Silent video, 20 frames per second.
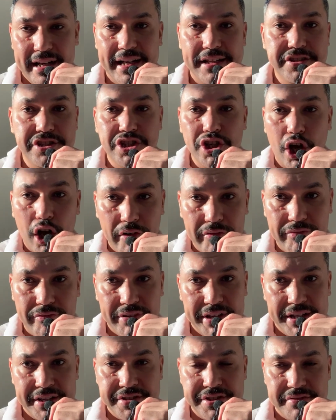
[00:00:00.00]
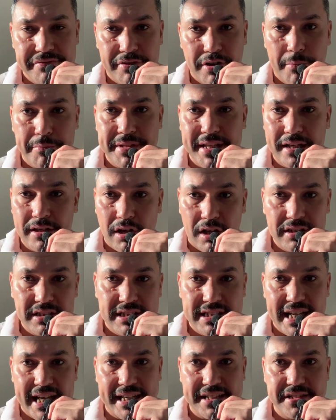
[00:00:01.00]
it's obvious from the
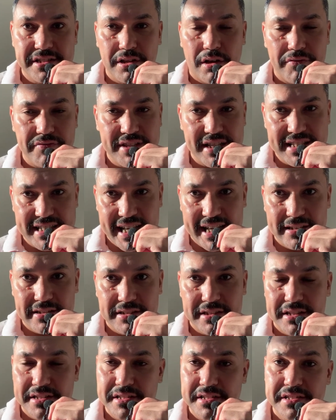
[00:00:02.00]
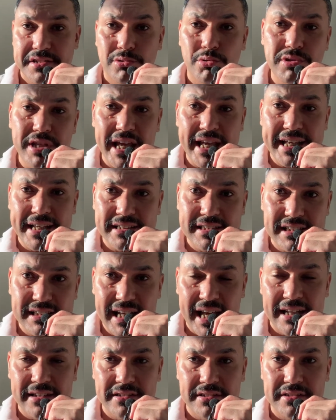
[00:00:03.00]
context of the sentence to the
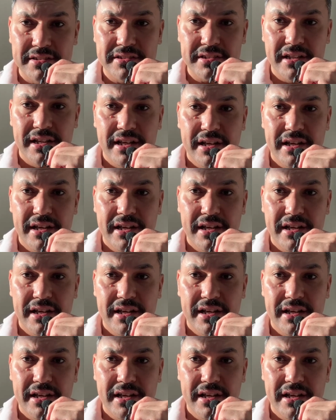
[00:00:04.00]
extent